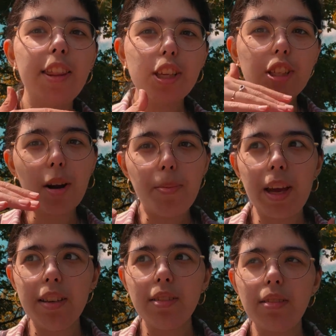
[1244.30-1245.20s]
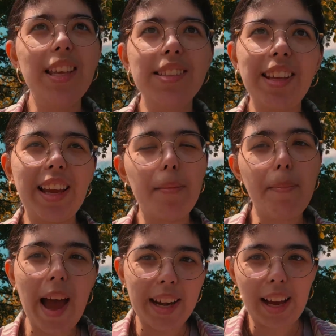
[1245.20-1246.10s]
the serpent is like a
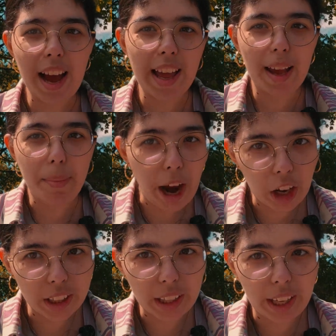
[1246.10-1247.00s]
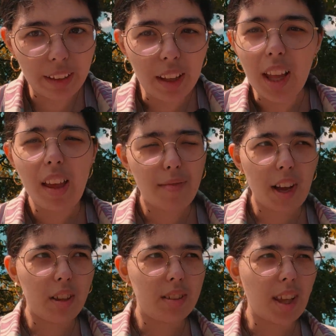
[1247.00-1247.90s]
bad guy, apparently, if
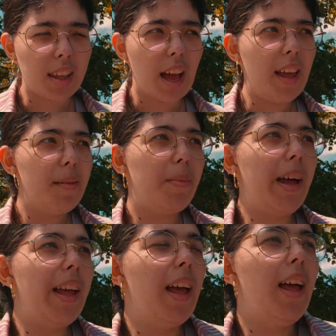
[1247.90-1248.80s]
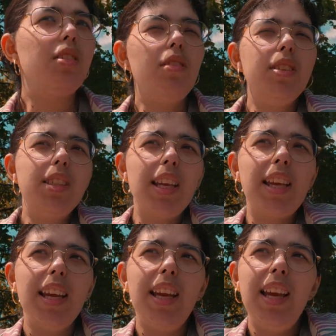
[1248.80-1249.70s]
I said that. But so it's
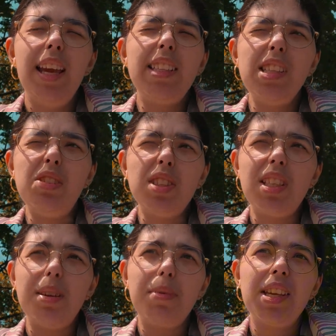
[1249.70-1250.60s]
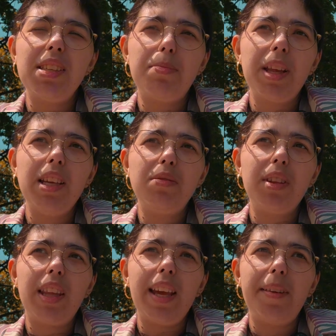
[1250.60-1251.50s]
like, it's interesting because it plays
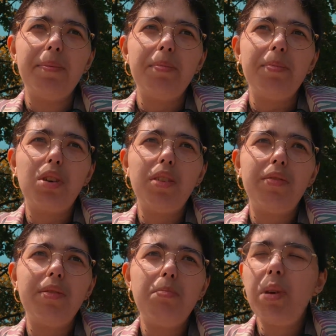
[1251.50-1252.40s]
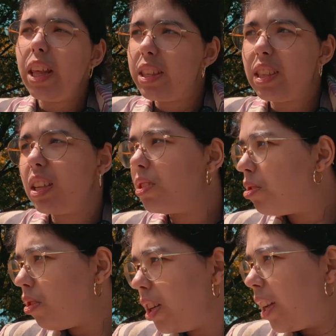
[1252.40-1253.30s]
with like sort of myths and
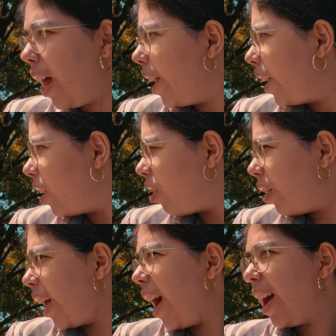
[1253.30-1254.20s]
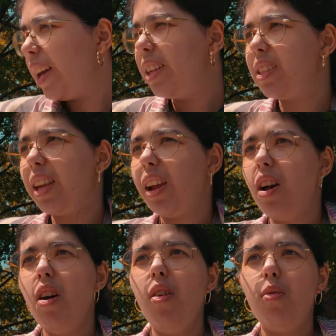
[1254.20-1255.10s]
storytelling and all that, and it's like,
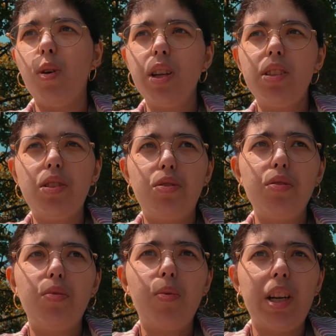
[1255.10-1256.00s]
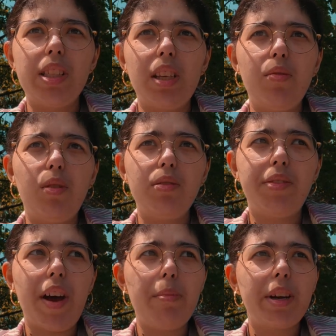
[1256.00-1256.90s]
what is the truth, what isn't, what
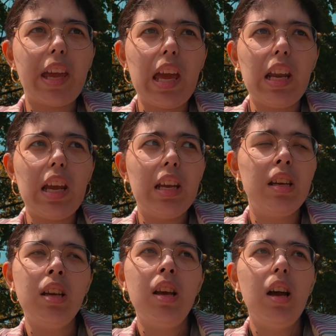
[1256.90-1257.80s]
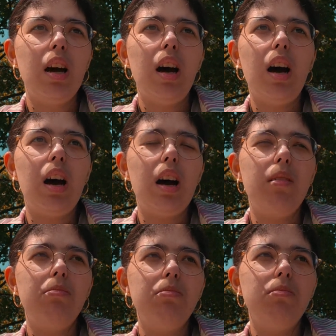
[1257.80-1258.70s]
was fabricated,
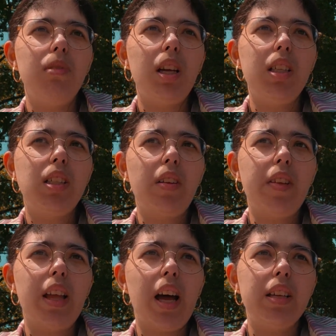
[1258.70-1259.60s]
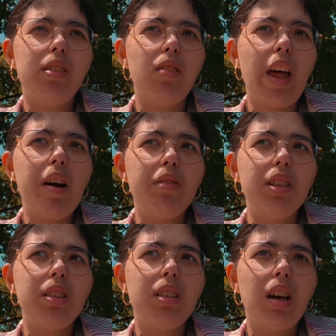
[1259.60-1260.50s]
and stuff like that. So that was